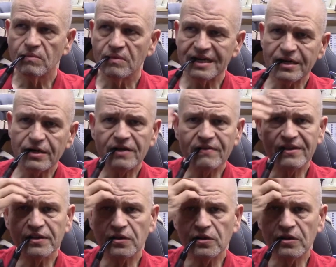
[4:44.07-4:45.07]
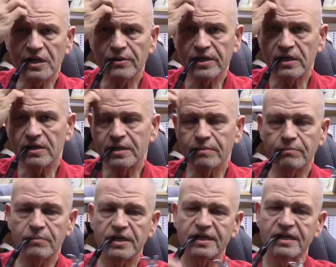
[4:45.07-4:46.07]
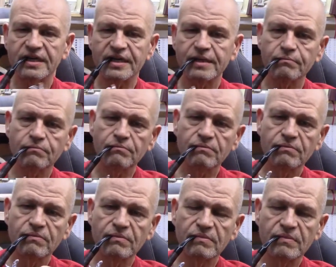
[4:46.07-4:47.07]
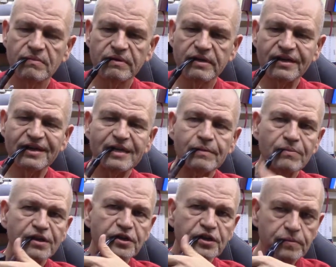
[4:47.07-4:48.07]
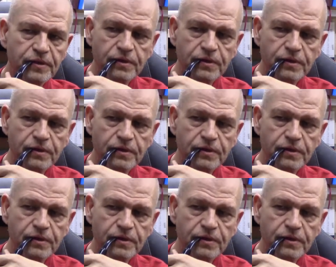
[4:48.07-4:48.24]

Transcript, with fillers: I don't know if that's still going on, but uh, yeah, ten plus shipping.